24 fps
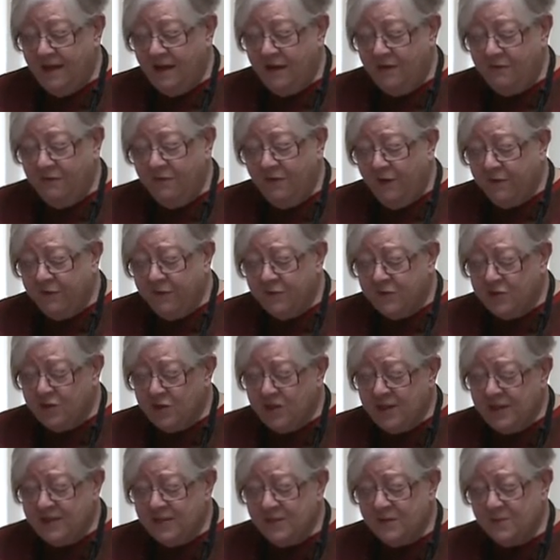Father
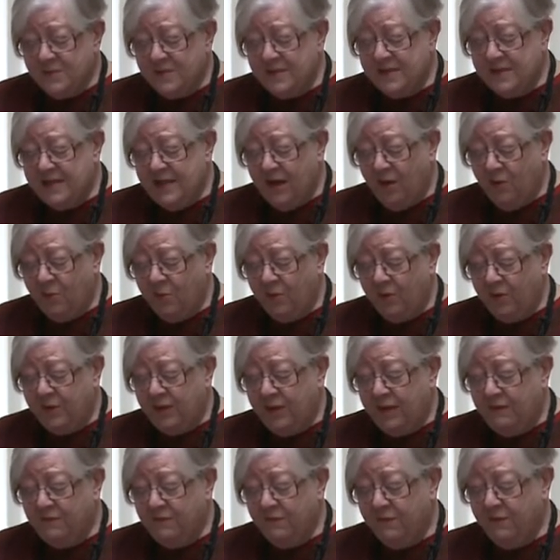Jens was now
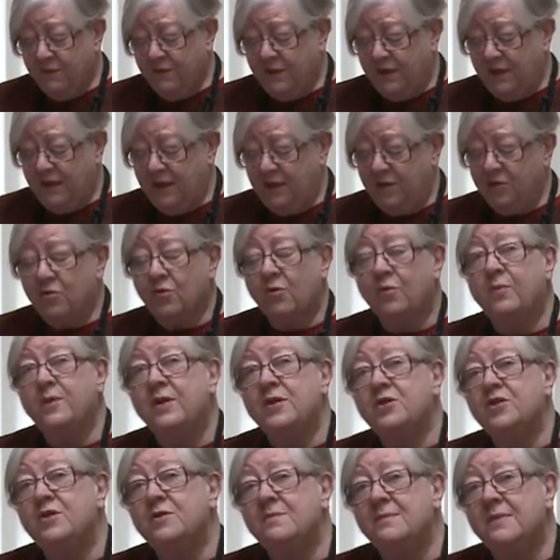working for the
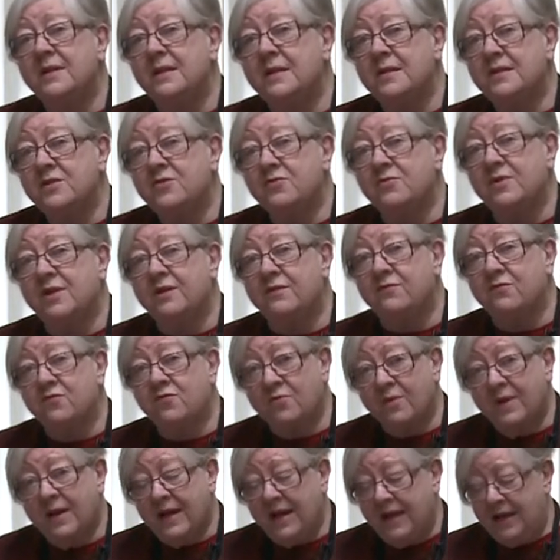Norwegian Ministry of
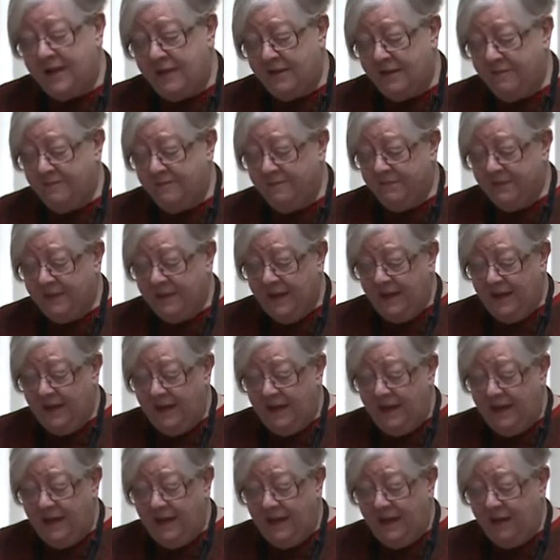Trade
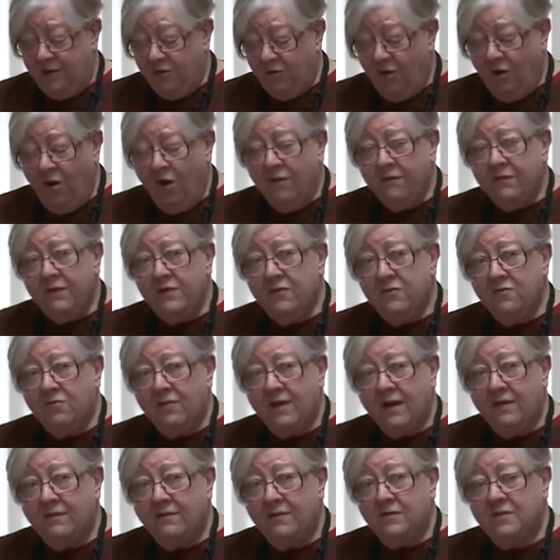and often
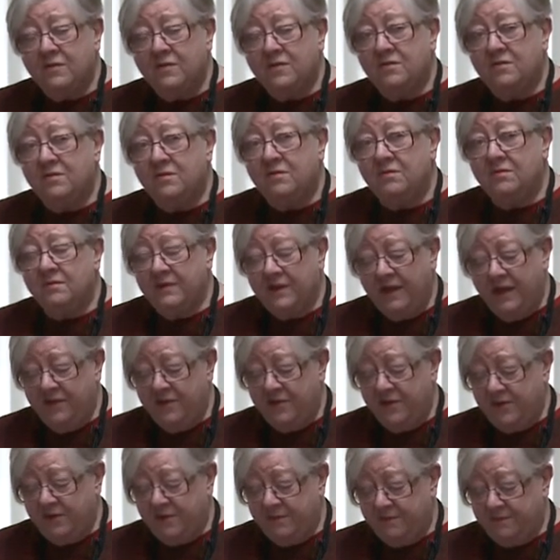traveled to
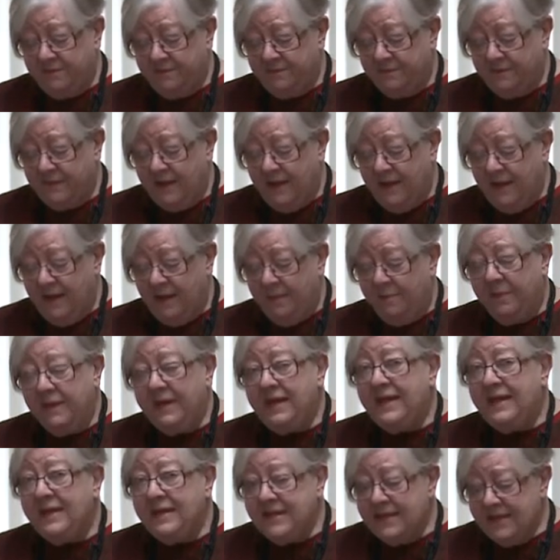London, but
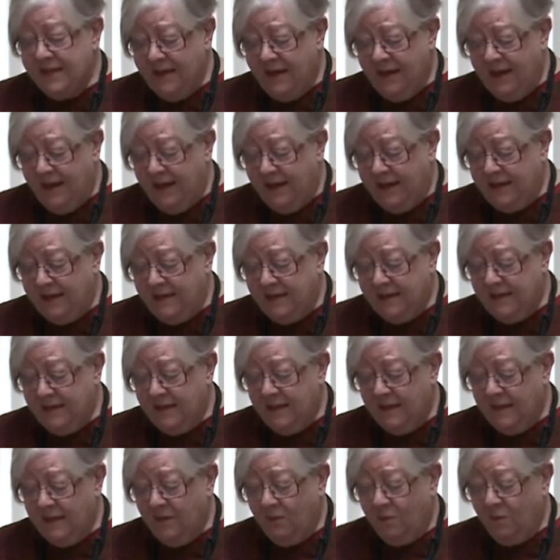he died
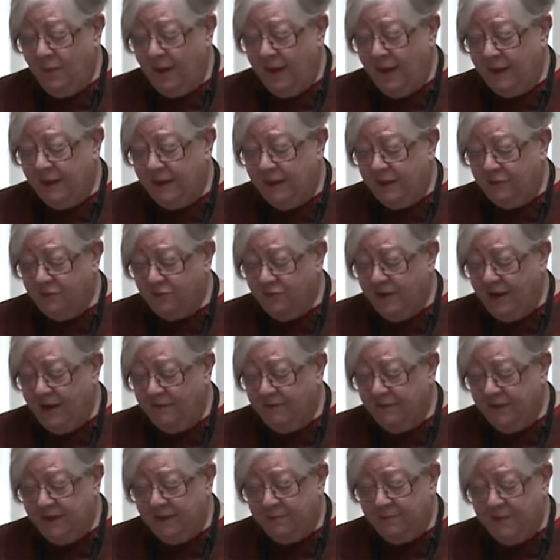while
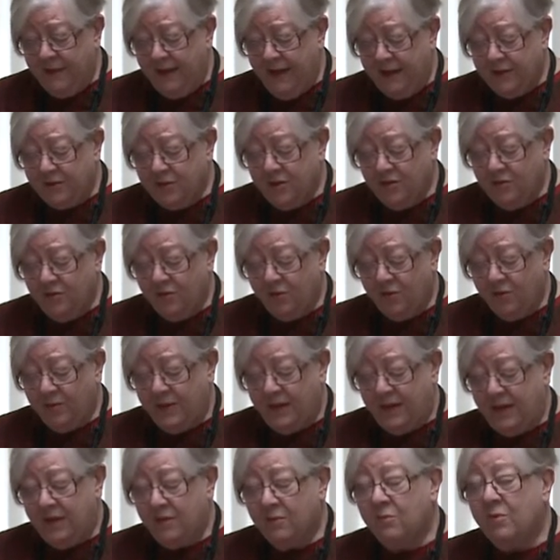traveling back to
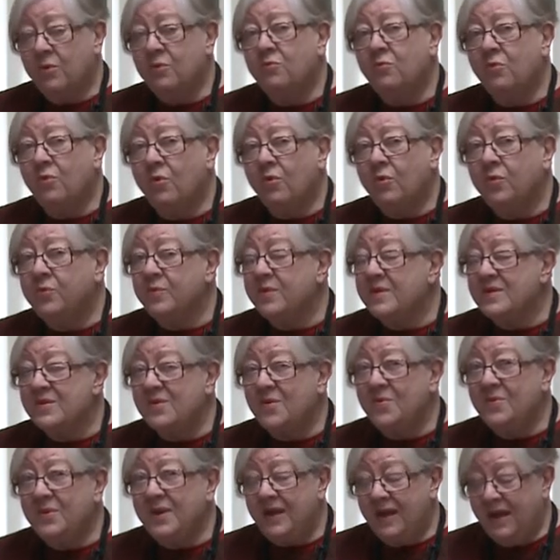Norway when Roald was
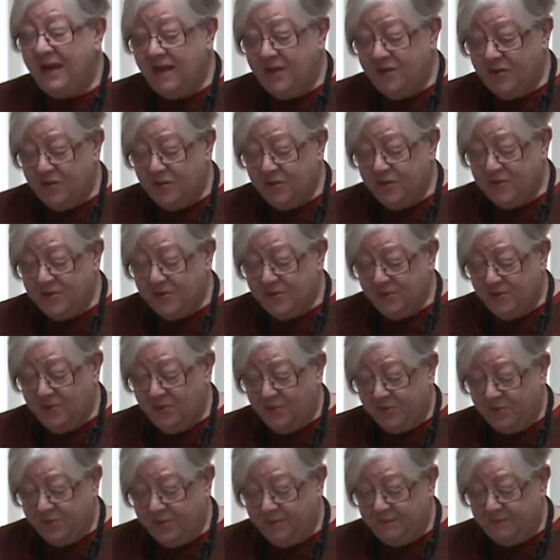only 8 years
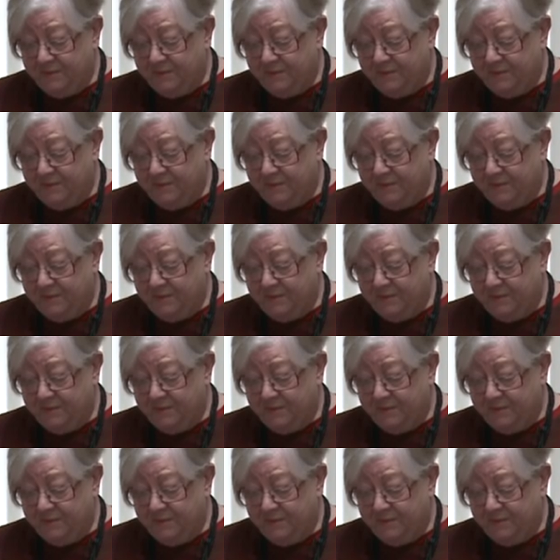old.